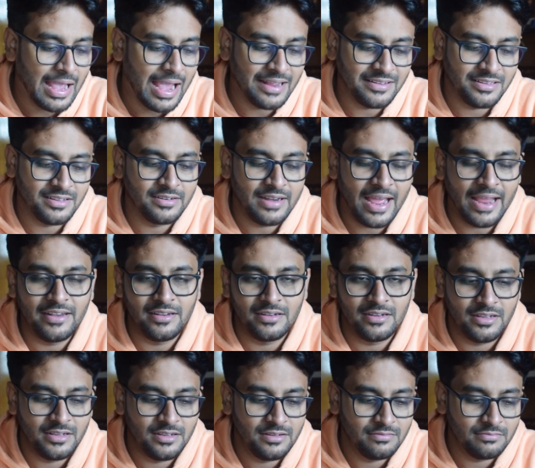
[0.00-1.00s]
I think
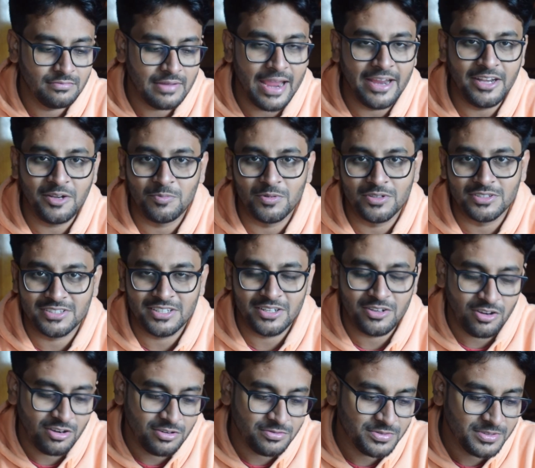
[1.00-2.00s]
98%
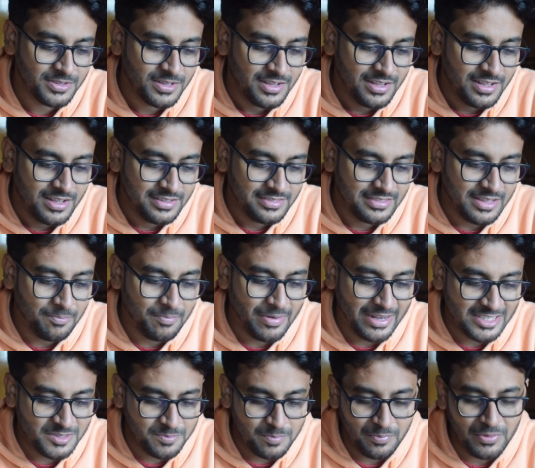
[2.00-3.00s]
of the
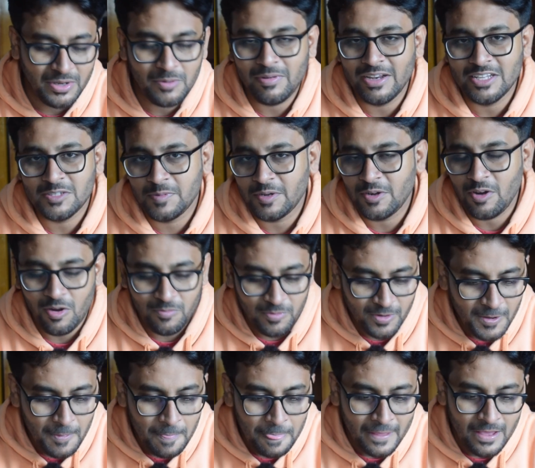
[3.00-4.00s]
place pre-placement
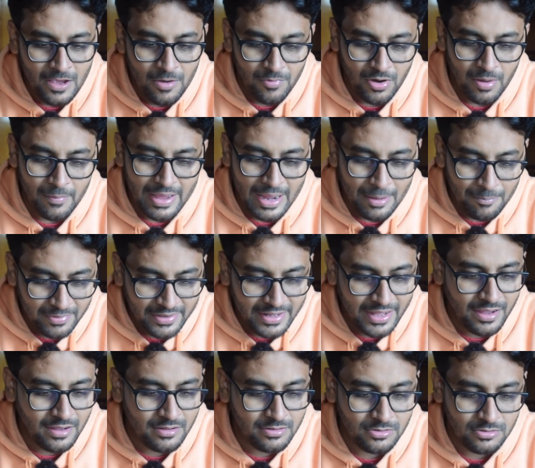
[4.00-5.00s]
offer. From
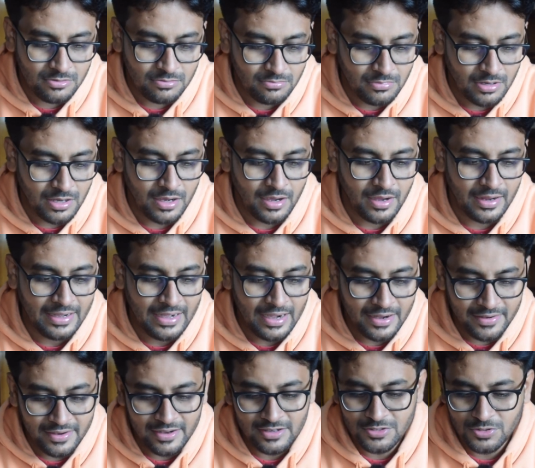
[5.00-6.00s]
MTech, uh,
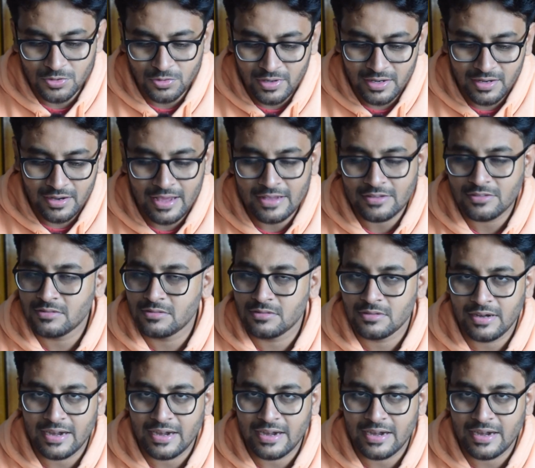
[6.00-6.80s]
electrical student has